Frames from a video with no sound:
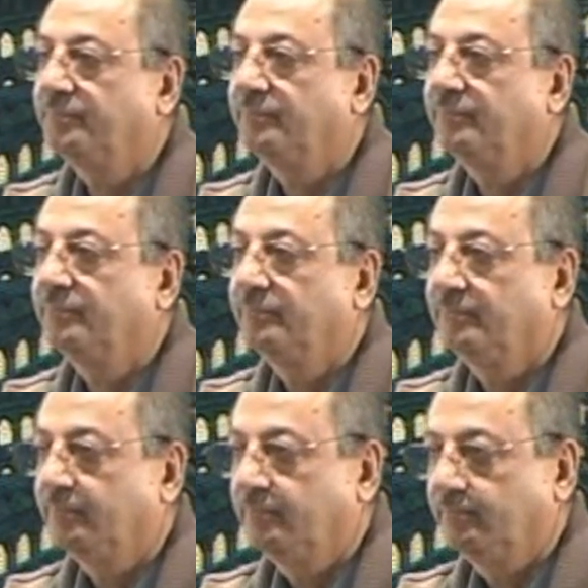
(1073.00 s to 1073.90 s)

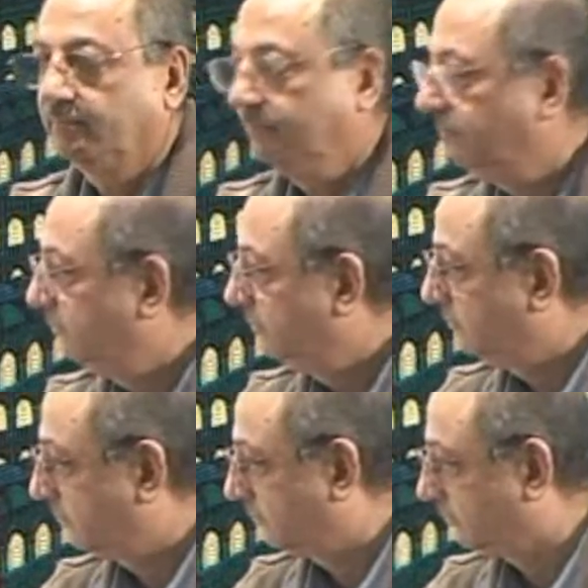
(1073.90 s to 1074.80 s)

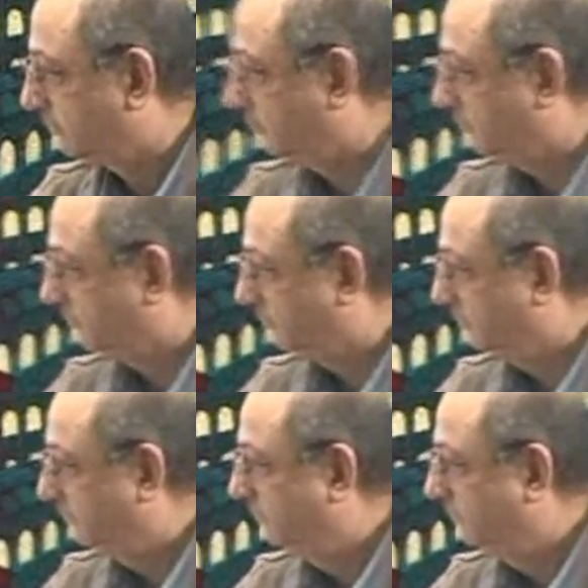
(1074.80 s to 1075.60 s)
Nobody speaks.